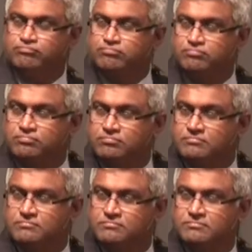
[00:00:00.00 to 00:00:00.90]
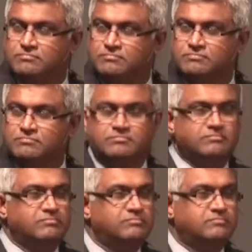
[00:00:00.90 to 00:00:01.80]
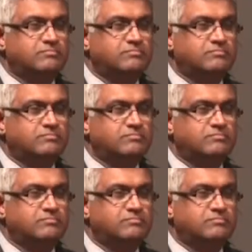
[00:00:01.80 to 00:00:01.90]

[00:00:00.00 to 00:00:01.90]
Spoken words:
[no speech]